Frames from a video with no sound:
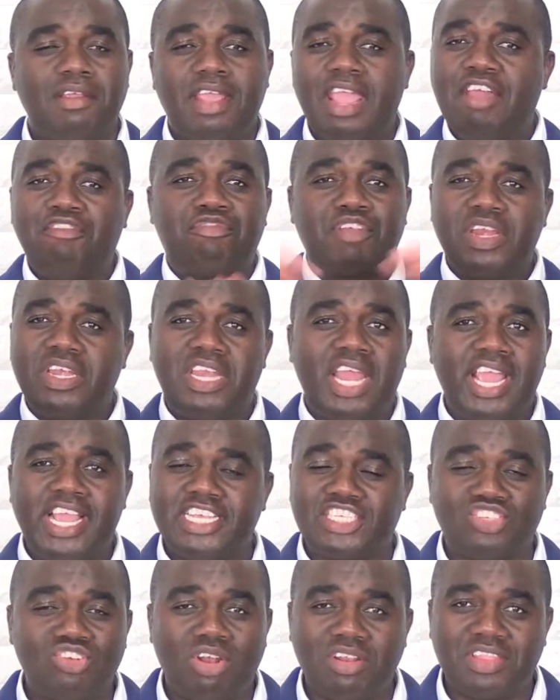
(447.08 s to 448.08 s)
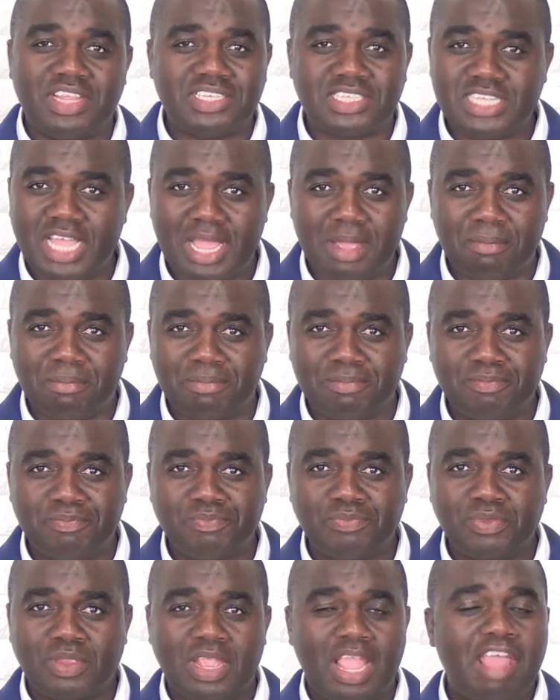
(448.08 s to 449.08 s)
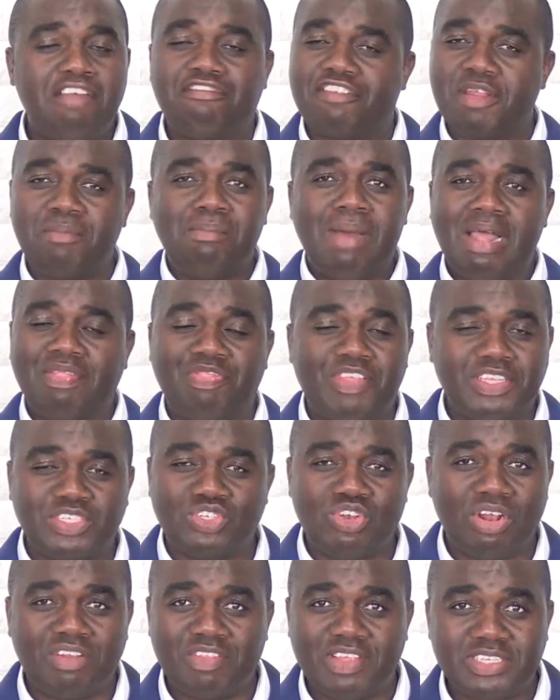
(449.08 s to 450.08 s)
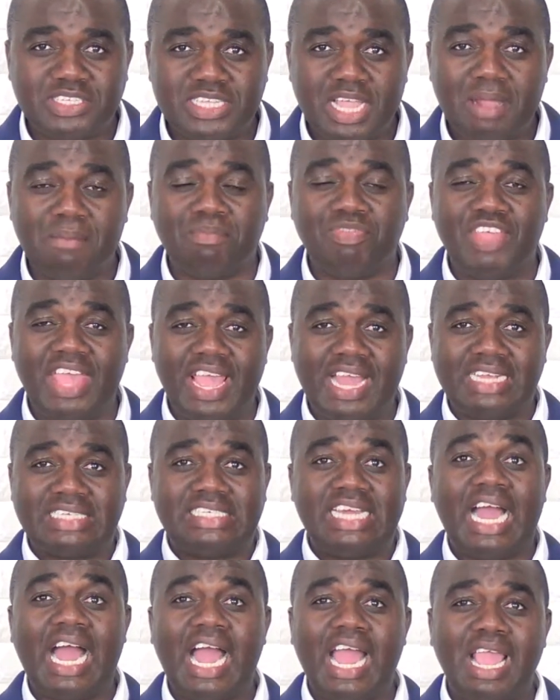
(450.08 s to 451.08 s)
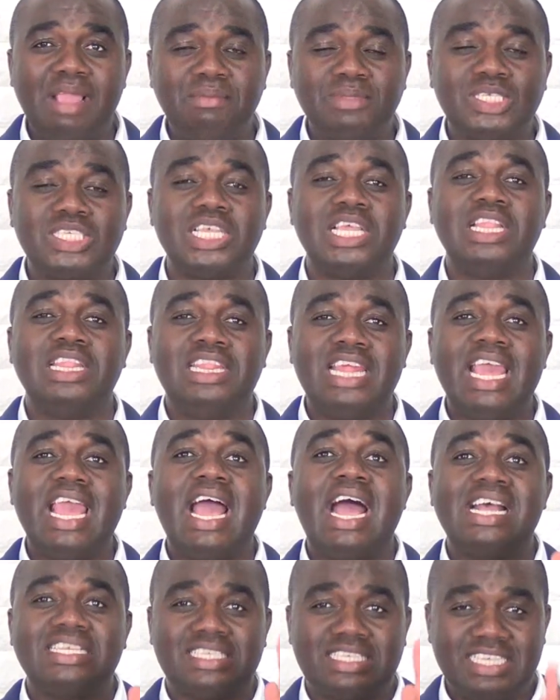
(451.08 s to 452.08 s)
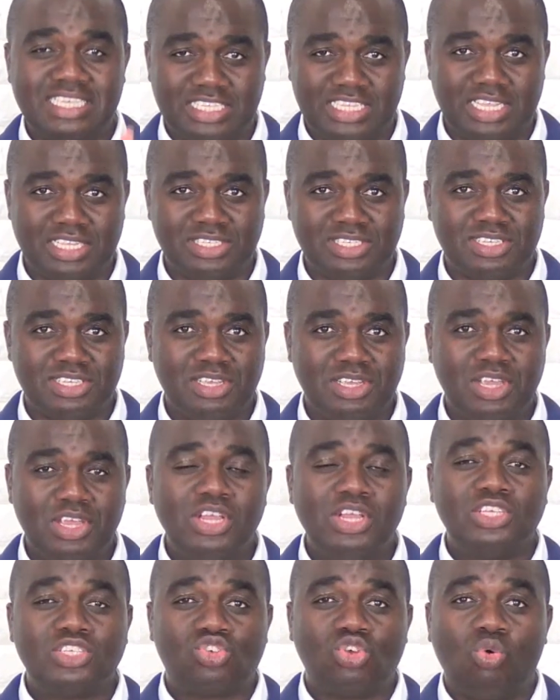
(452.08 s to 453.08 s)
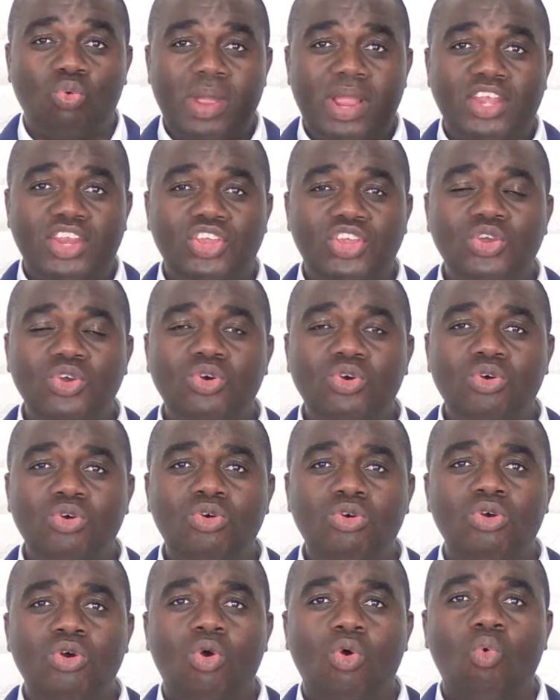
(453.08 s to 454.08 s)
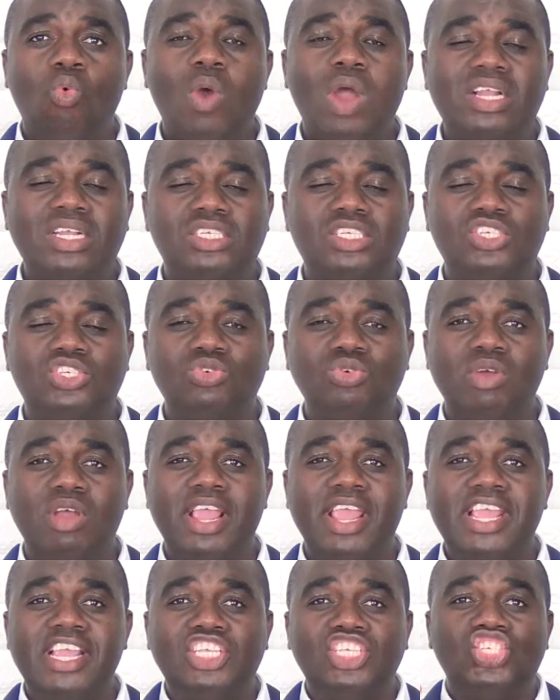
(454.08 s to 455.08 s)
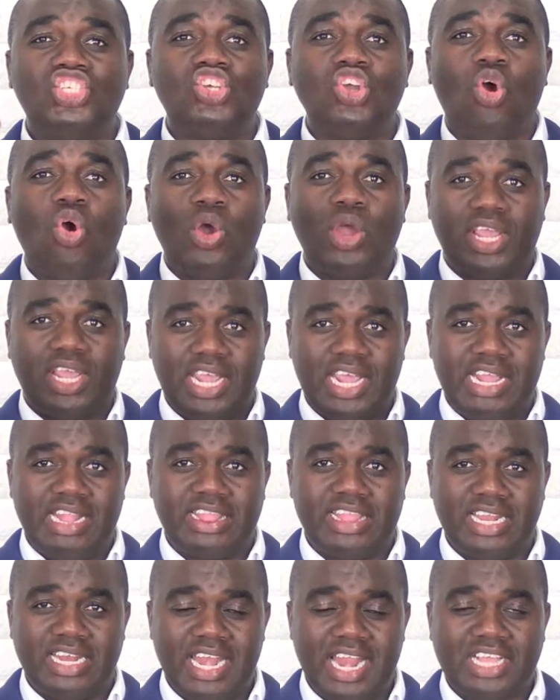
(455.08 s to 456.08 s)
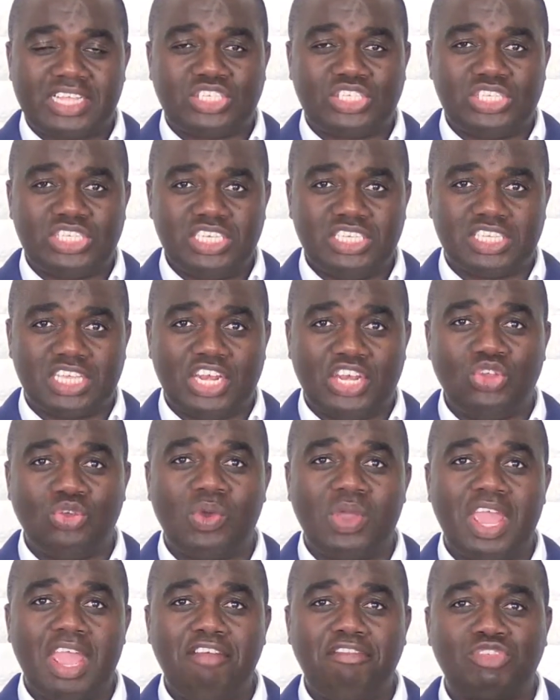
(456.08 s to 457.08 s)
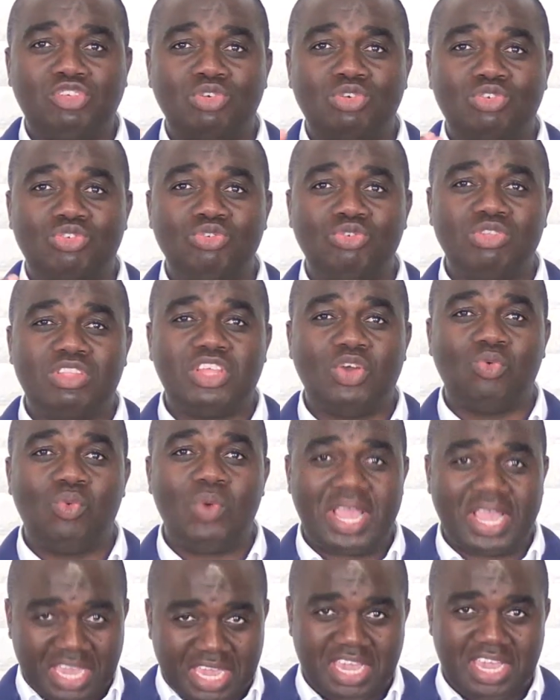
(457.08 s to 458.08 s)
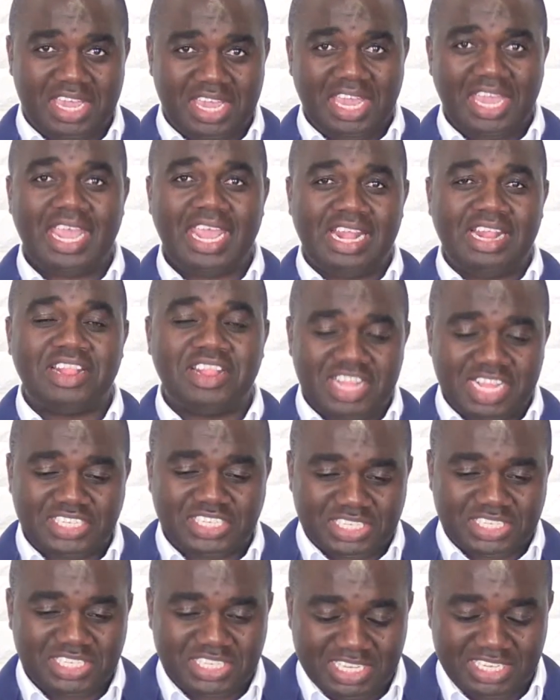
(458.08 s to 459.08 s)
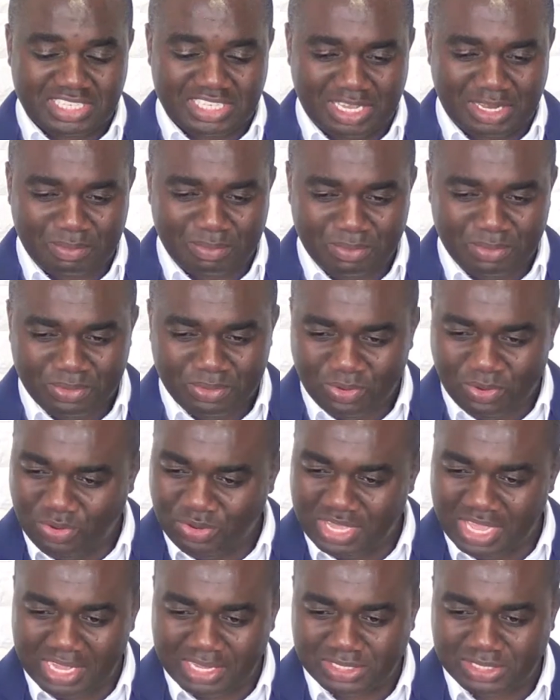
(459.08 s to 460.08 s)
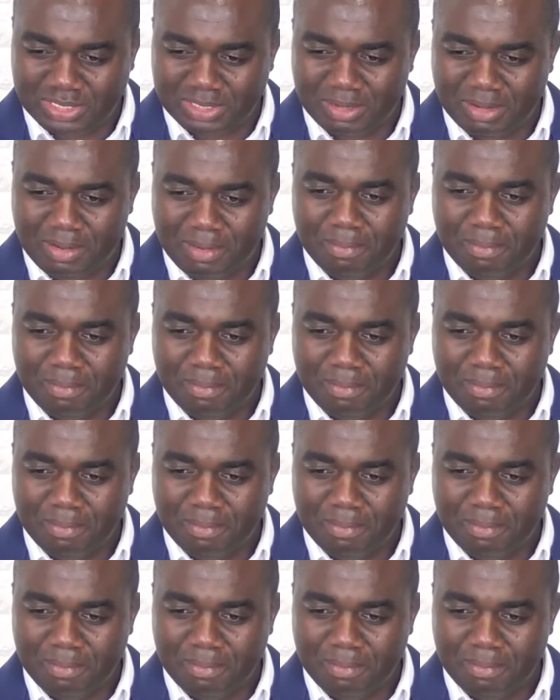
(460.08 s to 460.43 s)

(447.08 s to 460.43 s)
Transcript: Every day is not the same. Every month is not the same. There are times, there are seasons. So when you want to enjoy in the next season, you have to do the work in this season. Oh yes.